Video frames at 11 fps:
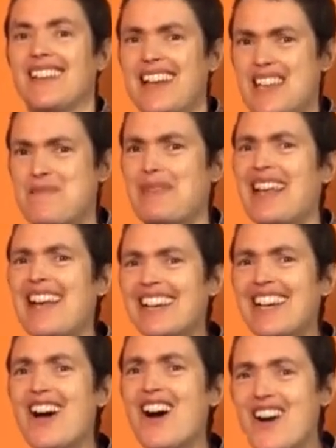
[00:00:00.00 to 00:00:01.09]
Are you playing
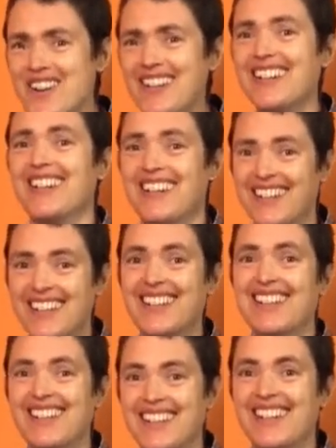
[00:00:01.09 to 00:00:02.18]
along?
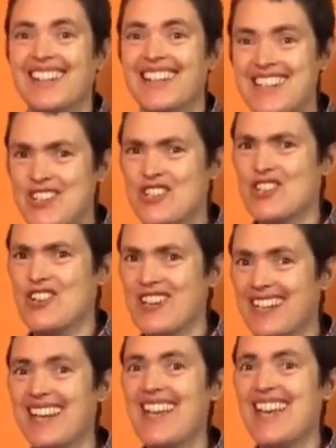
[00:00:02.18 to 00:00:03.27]
Are you
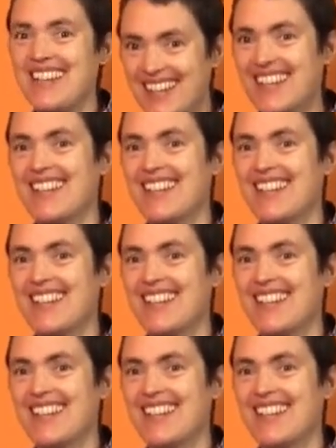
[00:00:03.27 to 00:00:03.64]
joining in?